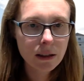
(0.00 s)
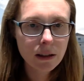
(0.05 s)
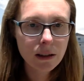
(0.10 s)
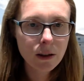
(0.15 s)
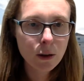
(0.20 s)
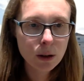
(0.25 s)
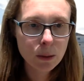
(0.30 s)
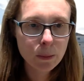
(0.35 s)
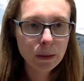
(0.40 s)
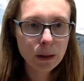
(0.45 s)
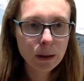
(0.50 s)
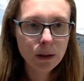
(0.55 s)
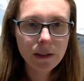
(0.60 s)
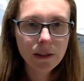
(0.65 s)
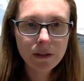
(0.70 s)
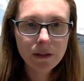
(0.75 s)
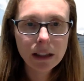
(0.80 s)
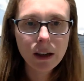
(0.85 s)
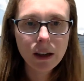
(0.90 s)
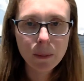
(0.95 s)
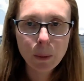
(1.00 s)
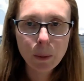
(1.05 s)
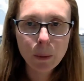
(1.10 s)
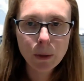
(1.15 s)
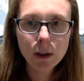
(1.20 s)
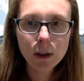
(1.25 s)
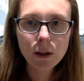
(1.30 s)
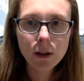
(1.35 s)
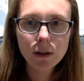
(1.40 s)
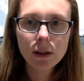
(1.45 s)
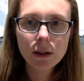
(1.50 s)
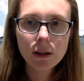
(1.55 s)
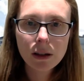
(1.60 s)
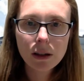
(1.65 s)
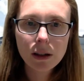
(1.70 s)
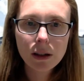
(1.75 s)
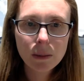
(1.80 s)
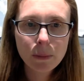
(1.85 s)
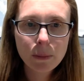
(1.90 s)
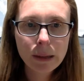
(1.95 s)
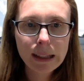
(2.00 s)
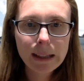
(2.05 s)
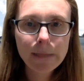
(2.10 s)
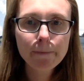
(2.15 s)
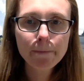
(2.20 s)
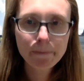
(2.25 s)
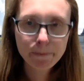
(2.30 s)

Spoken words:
hospital every time you want to go to the library.